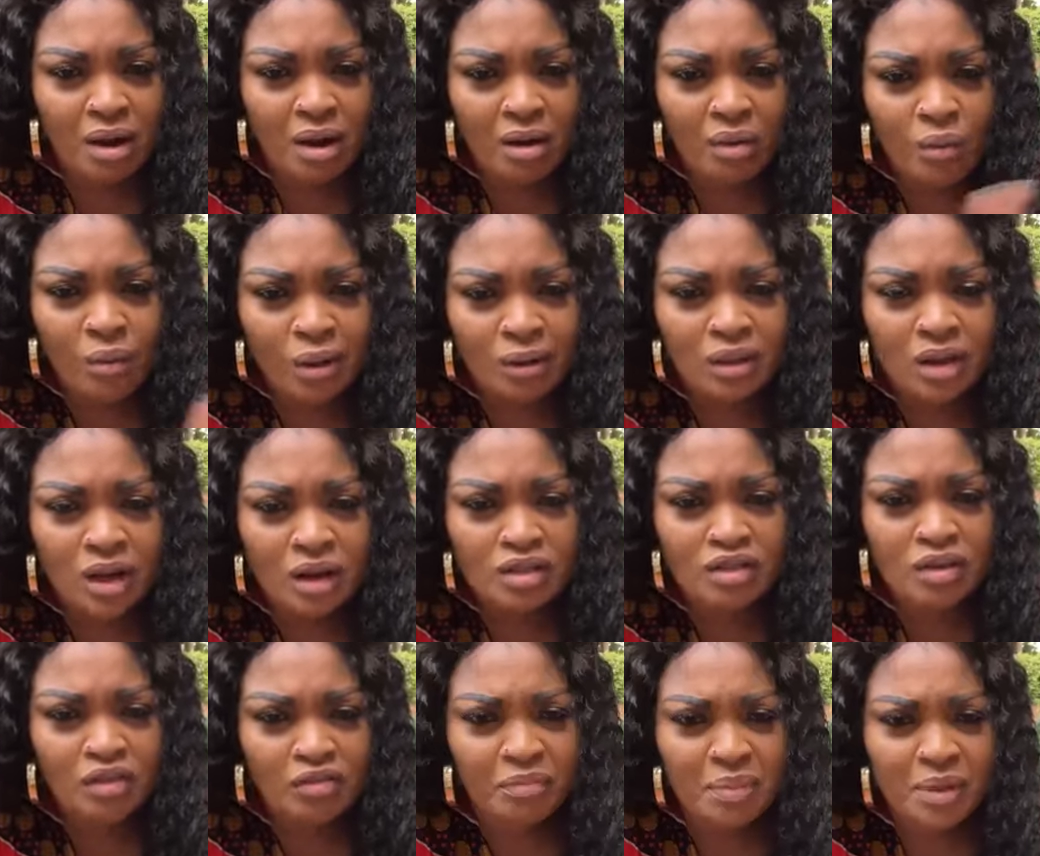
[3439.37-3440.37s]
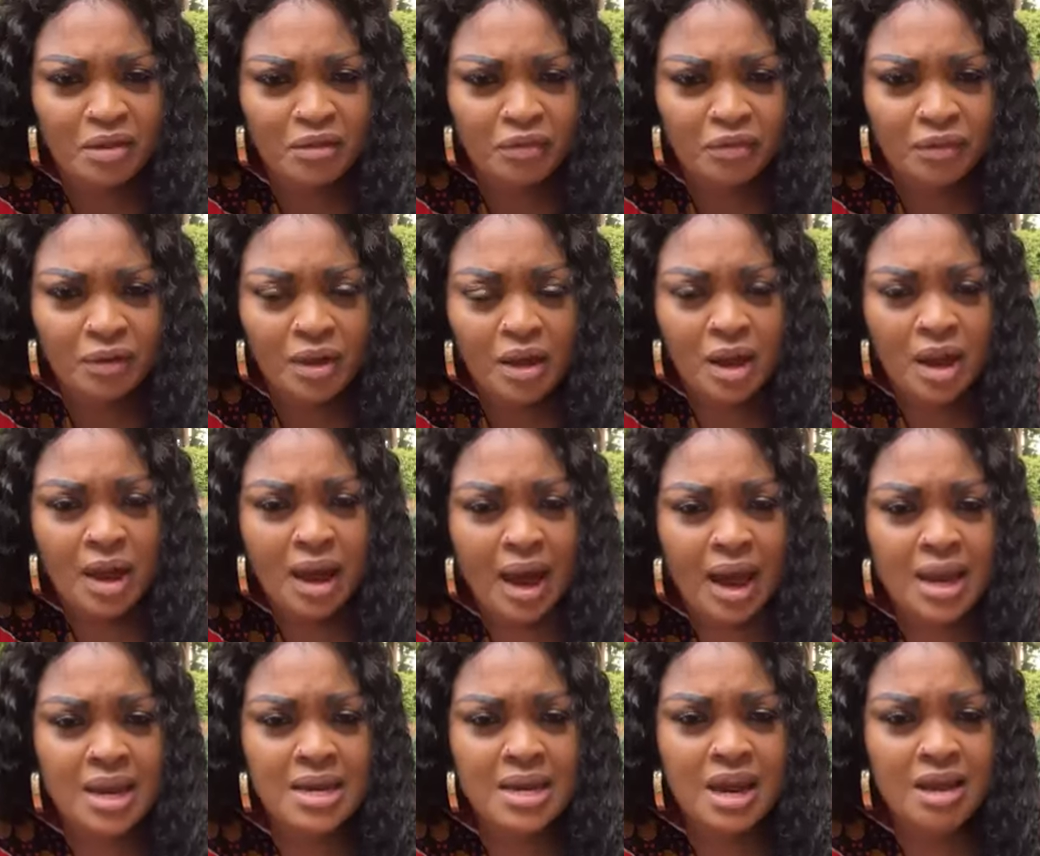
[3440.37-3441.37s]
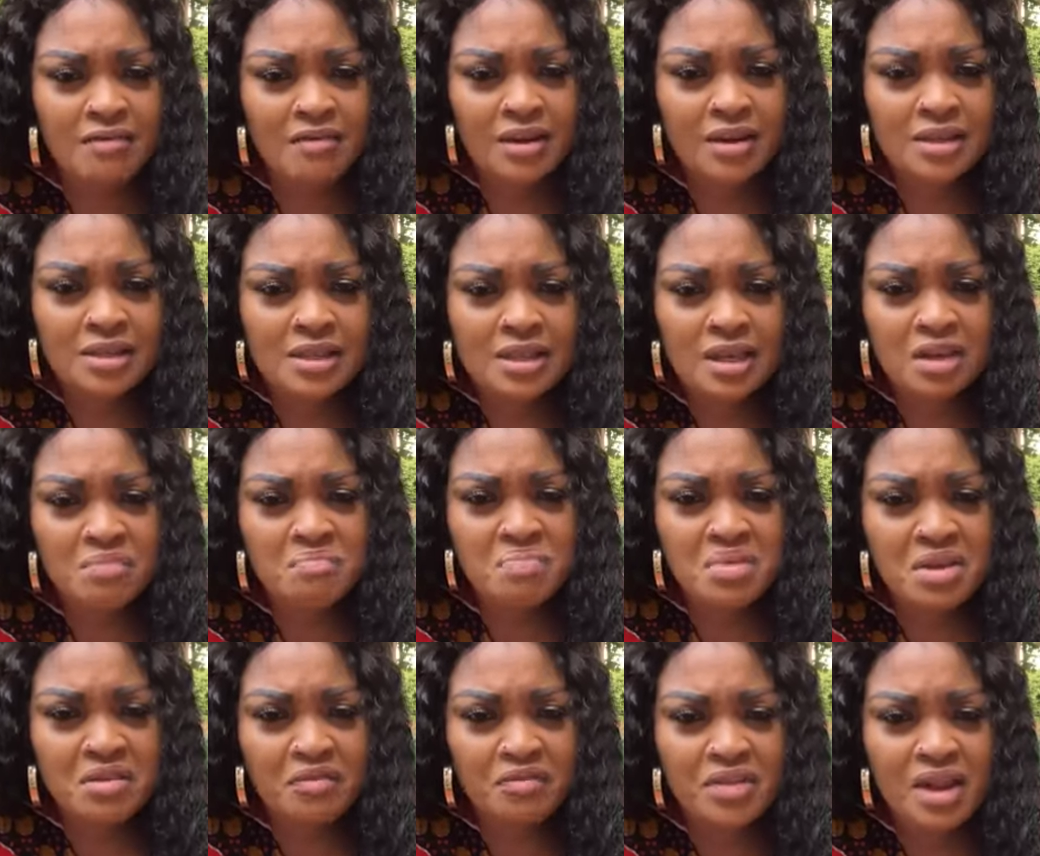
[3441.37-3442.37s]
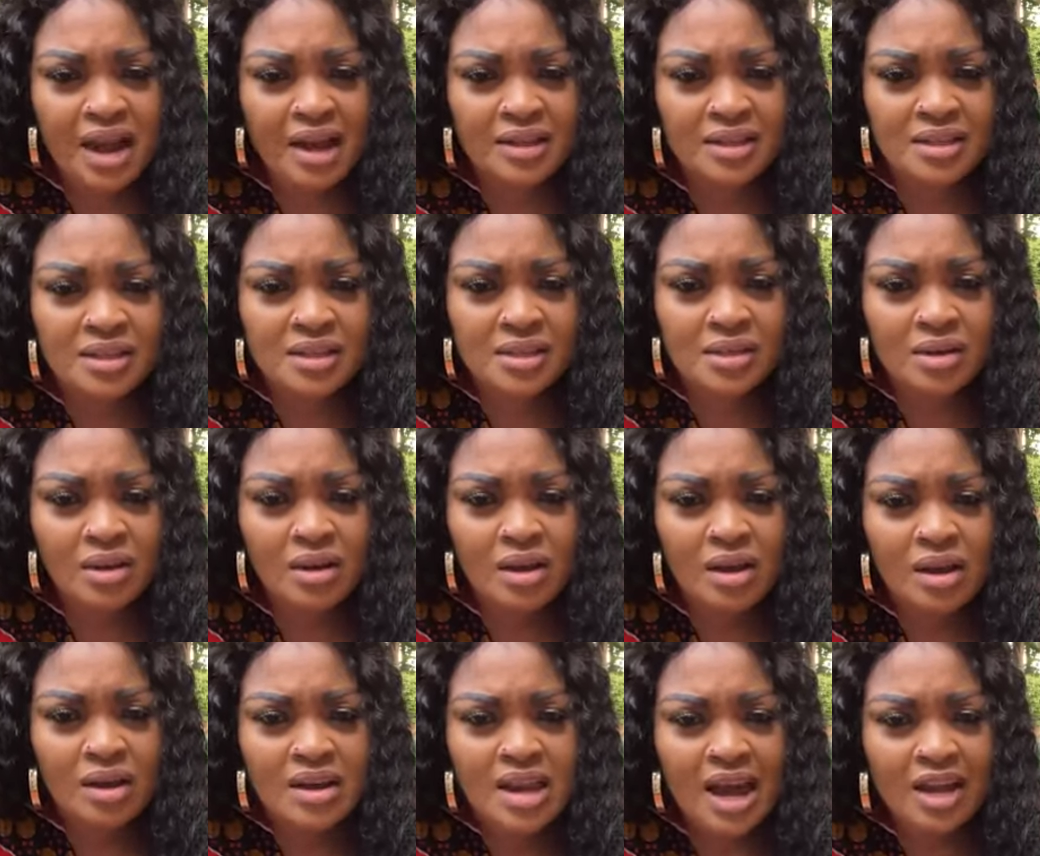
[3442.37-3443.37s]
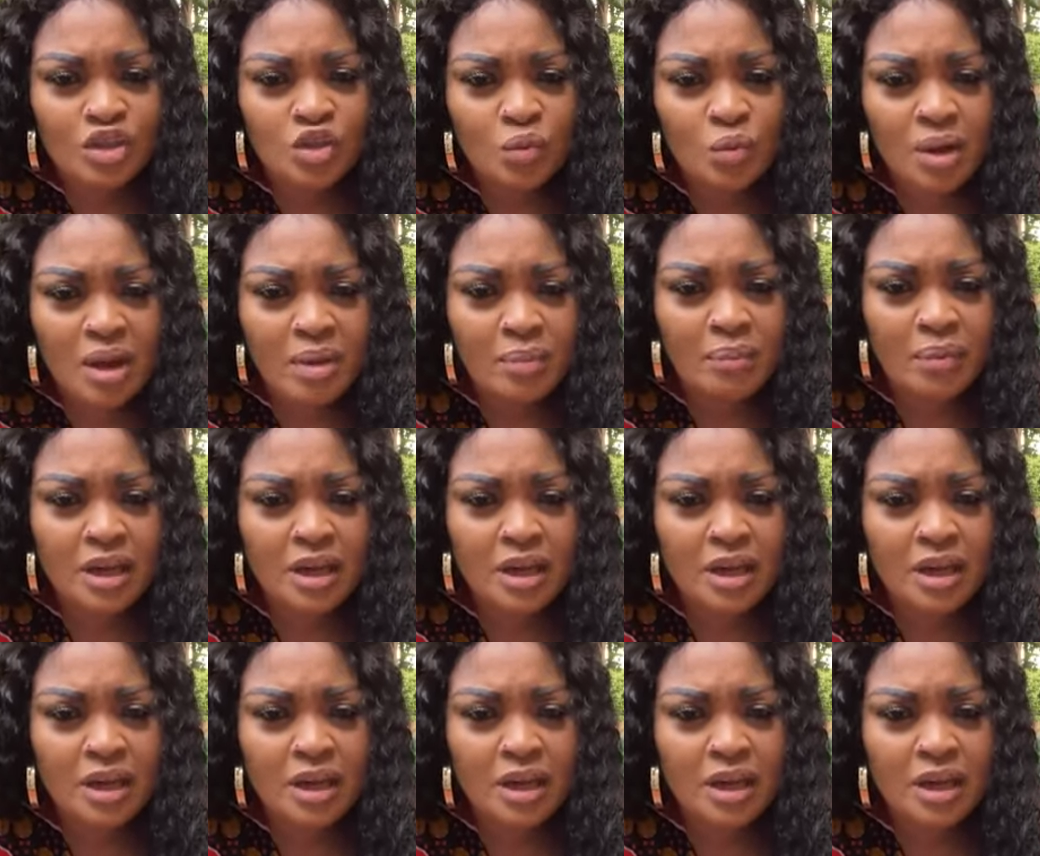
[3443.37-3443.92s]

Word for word: Huh? What cut of beef? I never see beef that, that way.